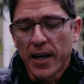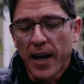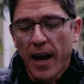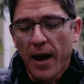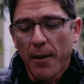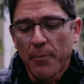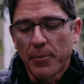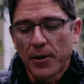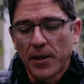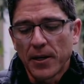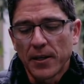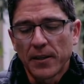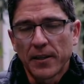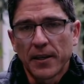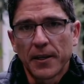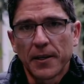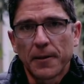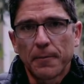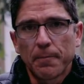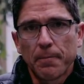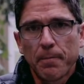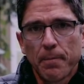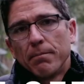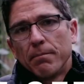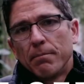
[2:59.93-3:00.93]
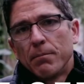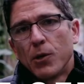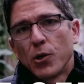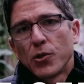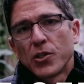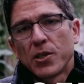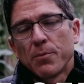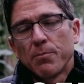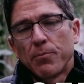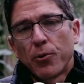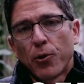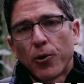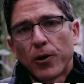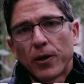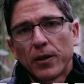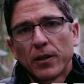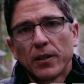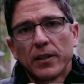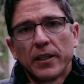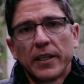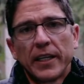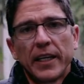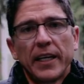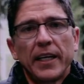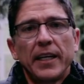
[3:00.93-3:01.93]
happening there. Most
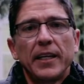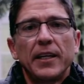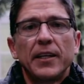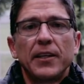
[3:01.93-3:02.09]
importantly,